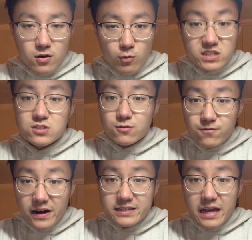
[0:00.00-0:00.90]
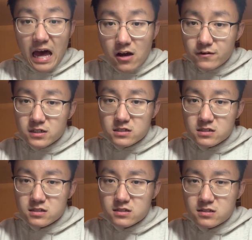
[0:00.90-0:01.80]
we need to find
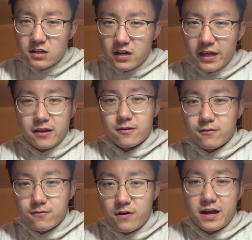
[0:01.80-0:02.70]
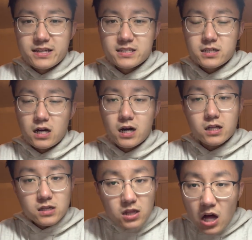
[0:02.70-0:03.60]
evidence, like find a
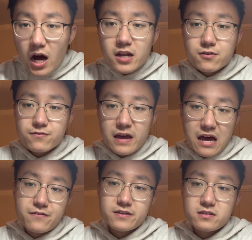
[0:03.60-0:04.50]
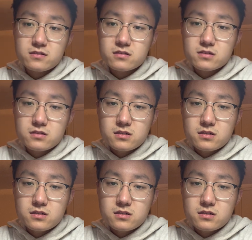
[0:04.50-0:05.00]
lot of evidence,